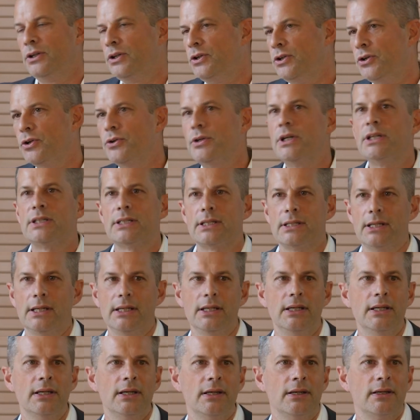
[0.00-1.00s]

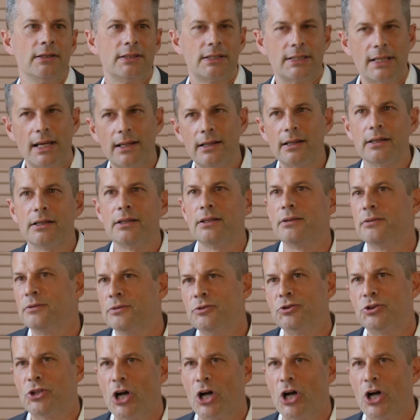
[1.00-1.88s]
unity telling